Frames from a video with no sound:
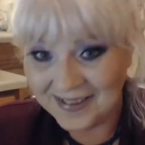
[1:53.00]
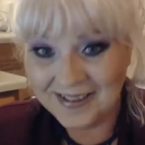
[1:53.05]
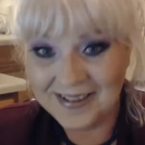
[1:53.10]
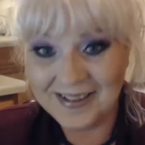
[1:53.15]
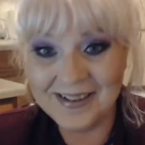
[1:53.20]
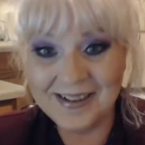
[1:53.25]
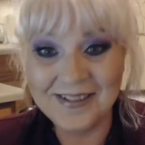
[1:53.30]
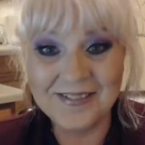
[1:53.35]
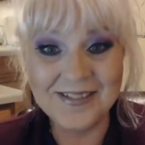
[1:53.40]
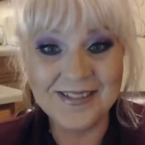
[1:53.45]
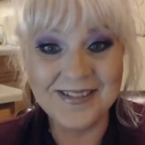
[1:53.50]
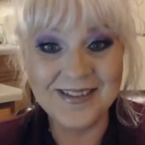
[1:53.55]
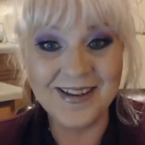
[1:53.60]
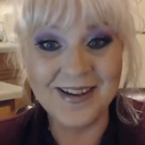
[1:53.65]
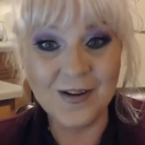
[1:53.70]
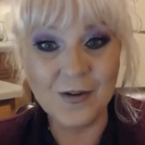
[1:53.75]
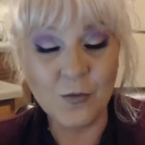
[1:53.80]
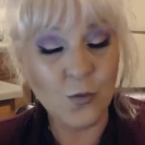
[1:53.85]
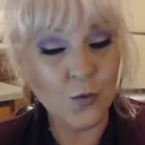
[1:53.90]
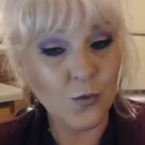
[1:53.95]
And I was like,
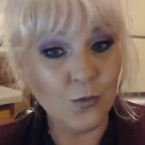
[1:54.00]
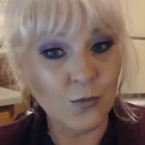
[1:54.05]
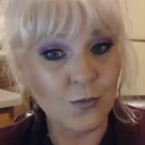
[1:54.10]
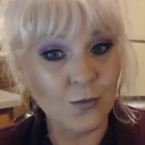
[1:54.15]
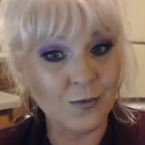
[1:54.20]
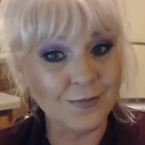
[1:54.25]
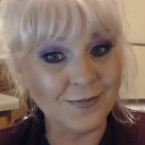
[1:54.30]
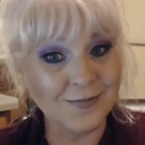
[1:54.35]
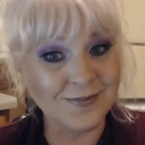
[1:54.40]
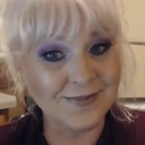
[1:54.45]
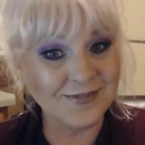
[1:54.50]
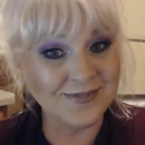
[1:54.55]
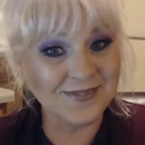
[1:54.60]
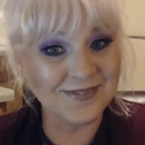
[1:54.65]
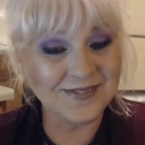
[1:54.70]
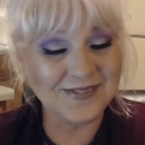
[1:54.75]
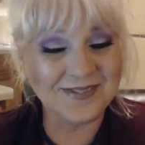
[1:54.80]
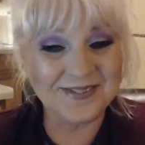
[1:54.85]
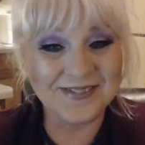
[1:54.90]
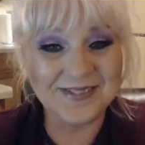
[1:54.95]
whoa,
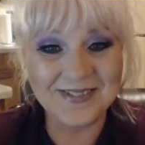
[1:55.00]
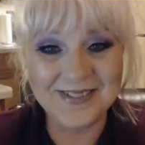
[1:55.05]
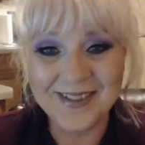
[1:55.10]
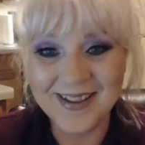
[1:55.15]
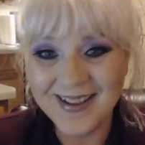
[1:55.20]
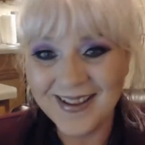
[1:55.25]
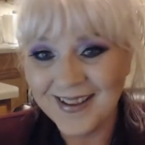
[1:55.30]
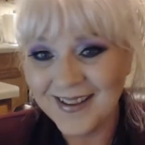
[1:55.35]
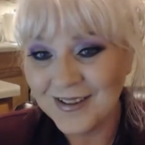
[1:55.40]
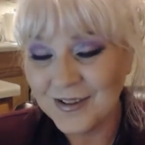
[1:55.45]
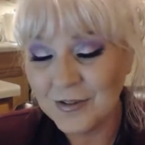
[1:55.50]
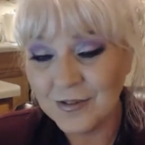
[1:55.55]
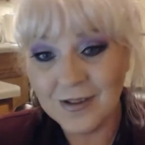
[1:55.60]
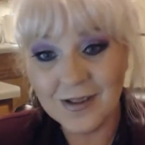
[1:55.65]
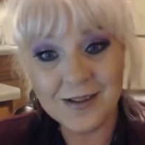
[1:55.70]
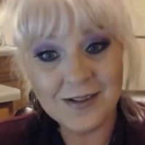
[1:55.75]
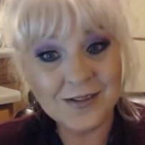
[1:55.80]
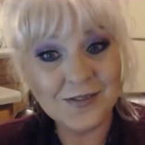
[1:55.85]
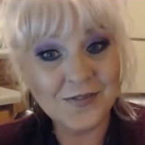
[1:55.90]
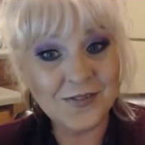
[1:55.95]

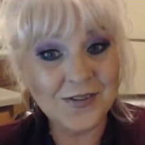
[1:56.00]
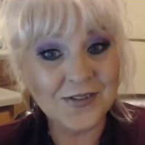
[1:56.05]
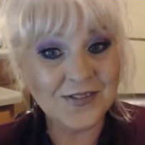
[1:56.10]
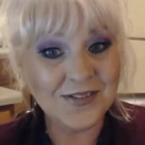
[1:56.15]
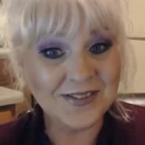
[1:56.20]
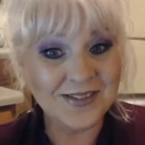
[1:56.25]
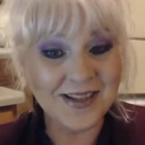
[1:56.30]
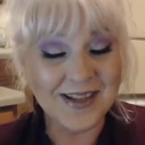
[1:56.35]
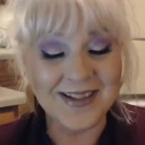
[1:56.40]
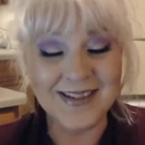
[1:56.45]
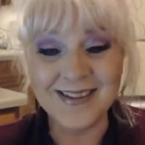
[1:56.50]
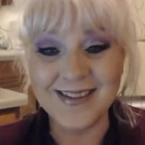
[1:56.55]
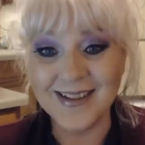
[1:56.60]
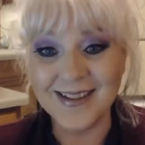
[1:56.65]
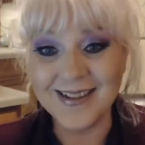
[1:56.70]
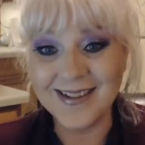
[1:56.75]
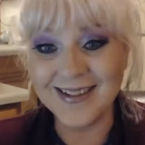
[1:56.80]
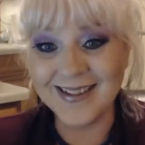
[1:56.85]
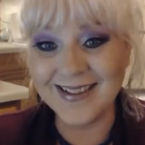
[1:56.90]
$2.50, huh?